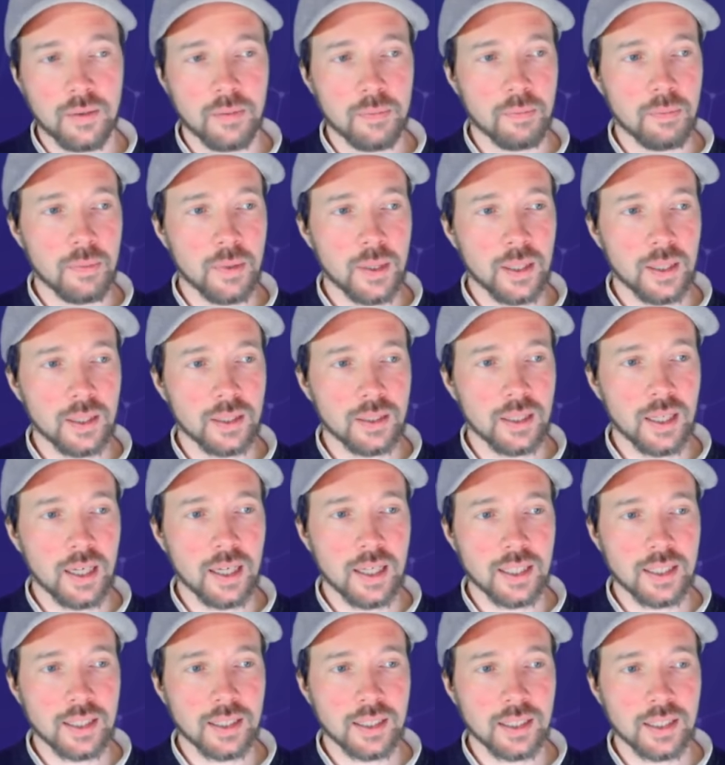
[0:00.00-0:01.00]
but
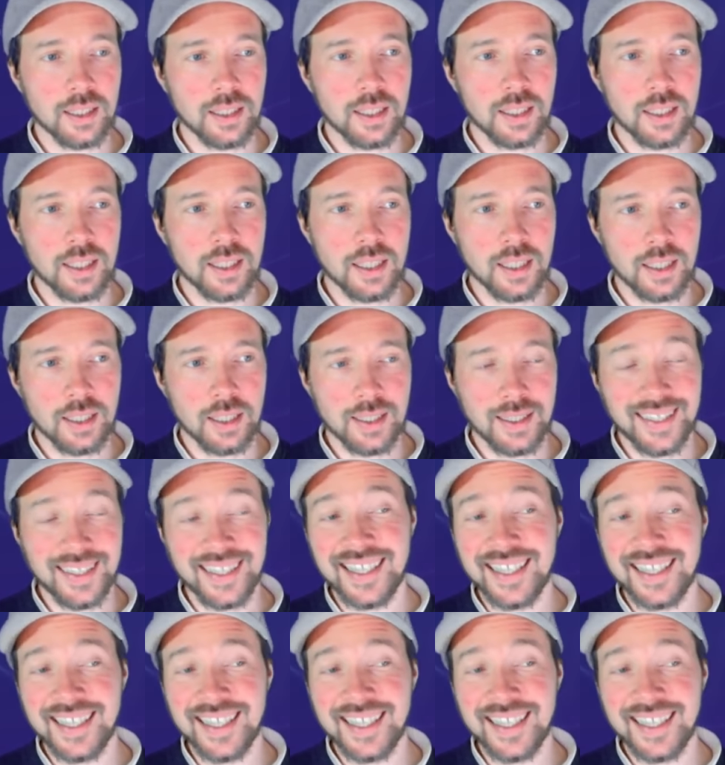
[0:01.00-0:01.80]
I did